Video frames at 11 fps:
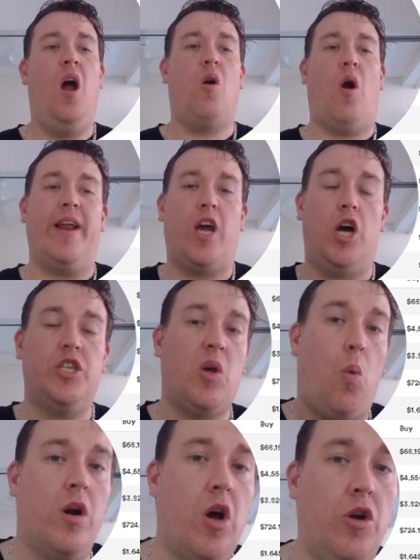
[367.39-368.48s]
Alrighty, guys, so
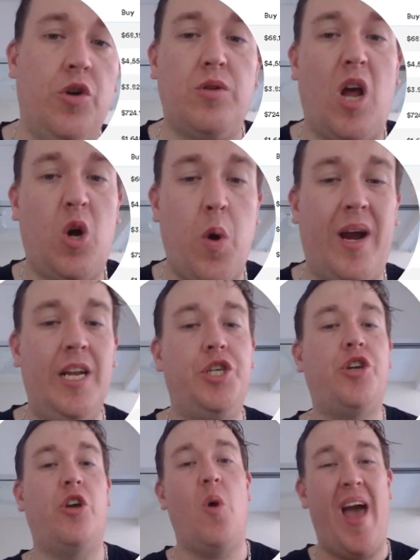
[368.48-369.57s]
what I'll do is I'll quickly
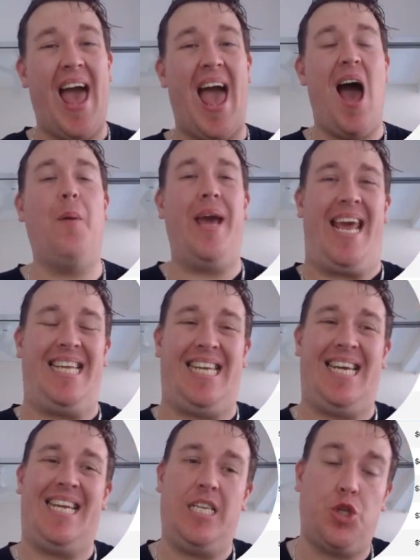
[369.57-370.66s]
show you how easy
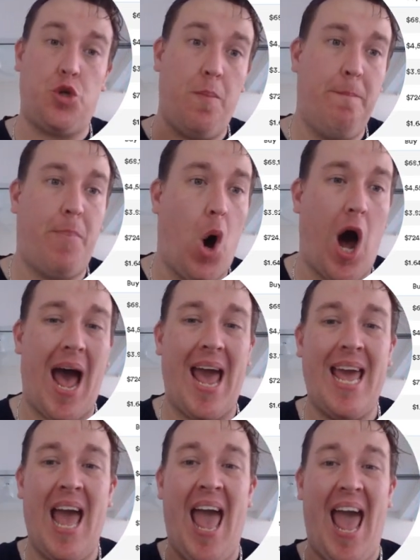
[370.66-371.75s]
it is to buy
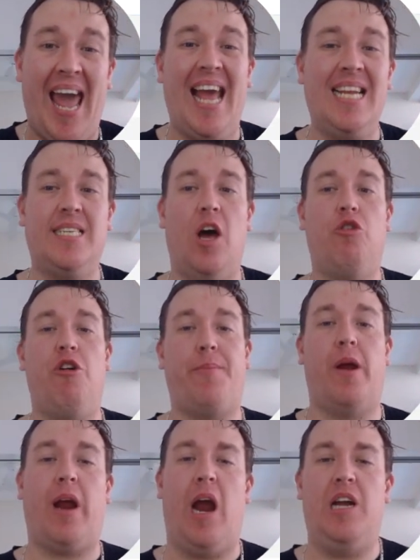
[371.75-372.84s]
and sell
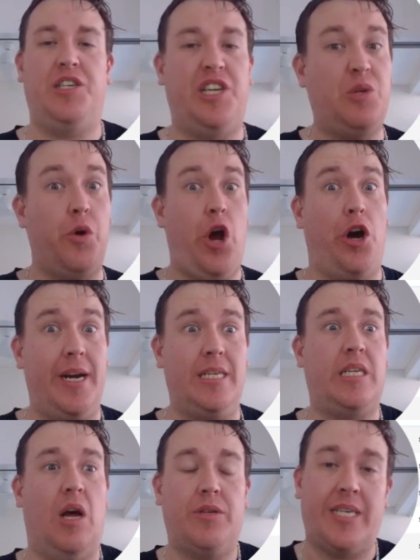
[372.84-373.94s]
cryptocurrencies. We're not going to
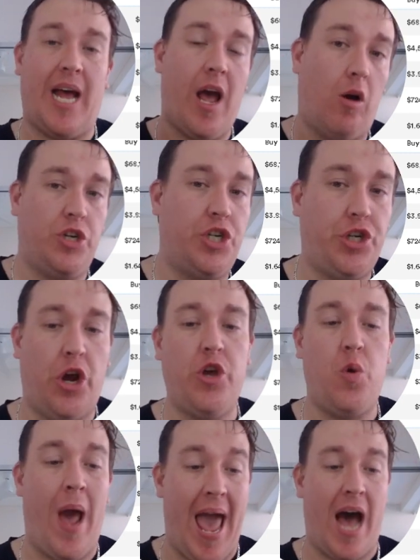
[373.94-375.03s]
sell today. I'll just show
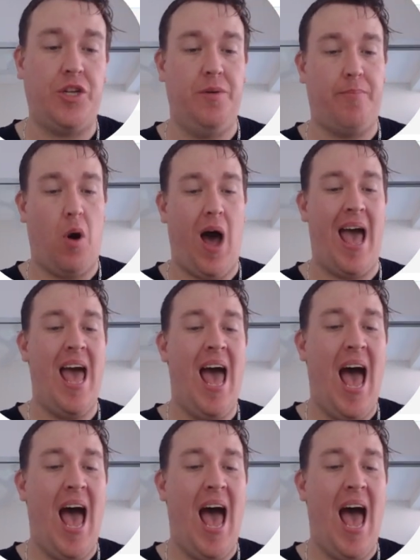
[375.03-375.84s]
you how to buy.